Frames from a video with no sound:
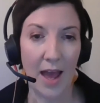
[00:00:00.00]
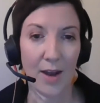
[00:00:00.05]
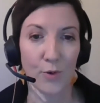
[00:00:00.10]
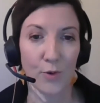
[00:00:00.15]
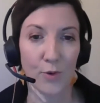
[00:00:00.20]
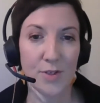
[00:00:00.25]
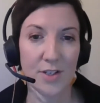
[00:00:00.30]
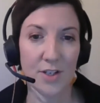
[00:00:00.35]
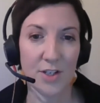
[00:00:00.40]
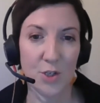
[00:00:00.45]
and
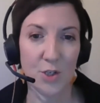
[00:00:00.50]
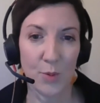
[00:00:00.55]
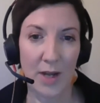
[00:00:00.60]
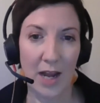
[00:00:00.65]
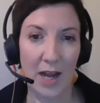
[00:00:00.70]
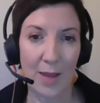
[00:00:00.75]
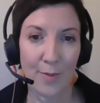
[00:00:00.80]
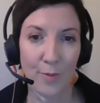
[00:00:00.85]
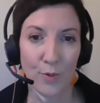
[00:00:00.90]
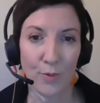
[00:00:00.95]
also to
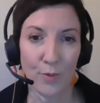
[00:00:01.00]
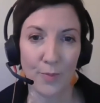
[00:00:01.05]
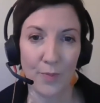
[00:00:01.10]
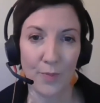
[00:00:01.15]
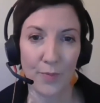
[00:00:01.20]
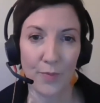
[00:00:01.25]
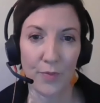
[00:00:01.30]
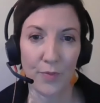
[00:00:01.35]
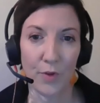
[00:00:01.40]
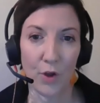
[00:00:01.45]
enable
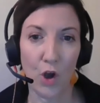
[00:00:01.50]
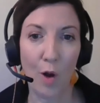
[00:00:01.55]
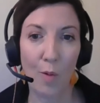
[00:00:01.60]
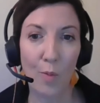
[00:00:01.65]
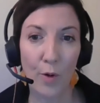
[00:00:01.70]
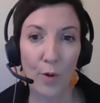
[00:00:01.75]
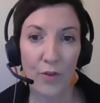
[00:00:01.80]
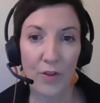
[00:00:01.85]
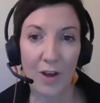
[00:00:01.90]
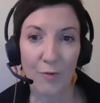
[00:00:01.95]
the
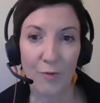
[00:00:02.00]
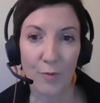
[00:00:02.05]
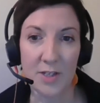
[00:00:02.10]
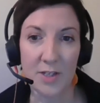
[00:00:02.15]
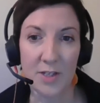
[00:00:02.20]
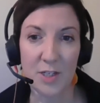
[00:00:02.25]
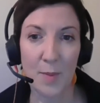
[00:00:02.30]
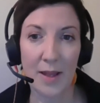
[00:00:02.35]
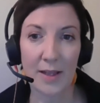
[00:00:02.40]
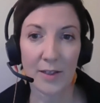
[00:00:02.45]
Commonwealth
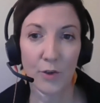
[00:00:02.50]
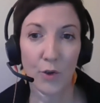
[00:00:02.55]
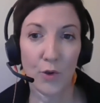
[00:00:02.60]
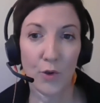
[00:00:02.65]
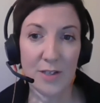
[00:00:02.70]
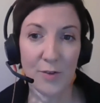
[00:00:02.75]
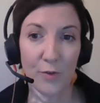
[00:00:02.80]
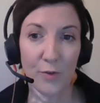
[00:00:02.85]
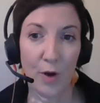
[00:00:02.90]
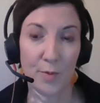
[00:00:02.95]
government to make
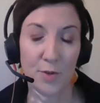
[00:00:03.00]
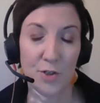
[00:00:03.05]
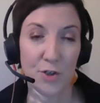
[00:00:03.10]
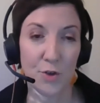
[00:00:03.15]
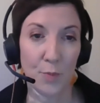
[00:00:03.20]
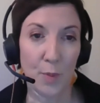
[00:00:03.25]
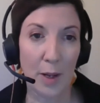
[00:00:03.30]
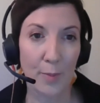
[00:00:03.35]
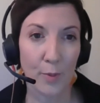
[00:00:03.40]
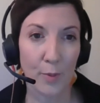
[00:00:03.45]
laws for
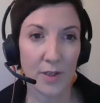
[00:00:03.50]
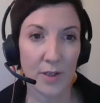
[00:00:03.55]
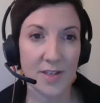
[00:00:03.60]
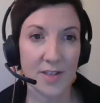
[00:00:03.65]
Aboriginal people.